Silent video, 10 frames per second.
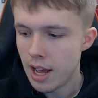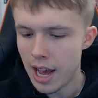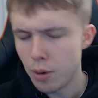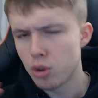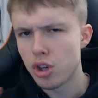
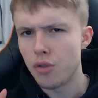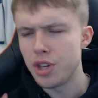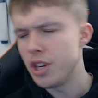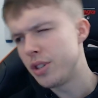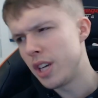And also
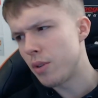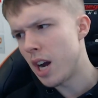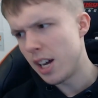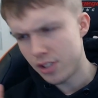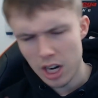the UCL
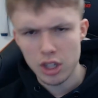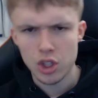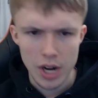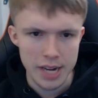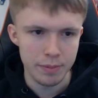cards are
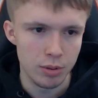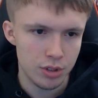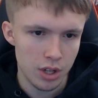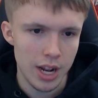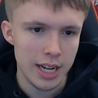tradable,
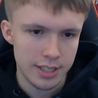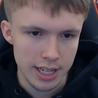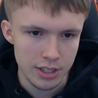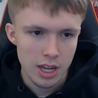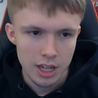so that's
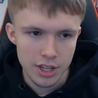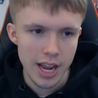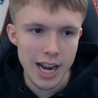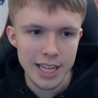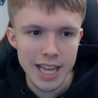decent. So
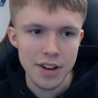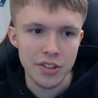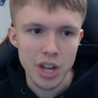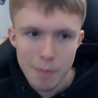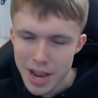yeah, let's head
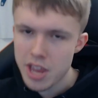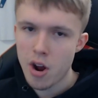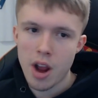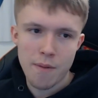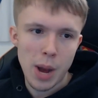into the Man
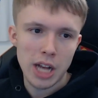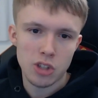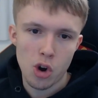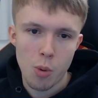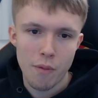United
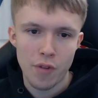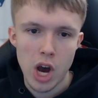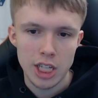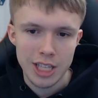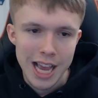Barcelona one
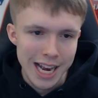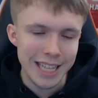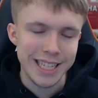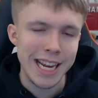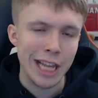first.
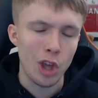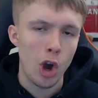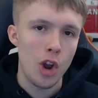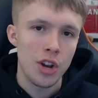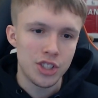Let's get that
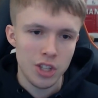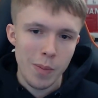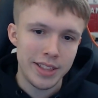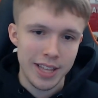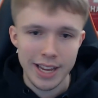done,
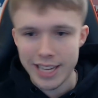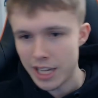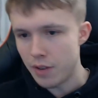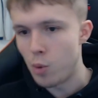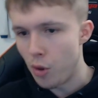submit it, get
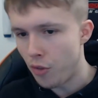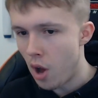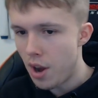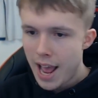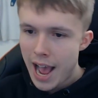the other one
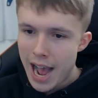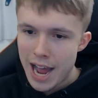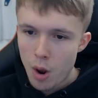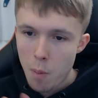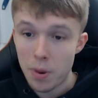done,
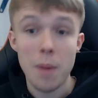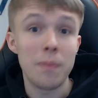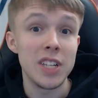and open up these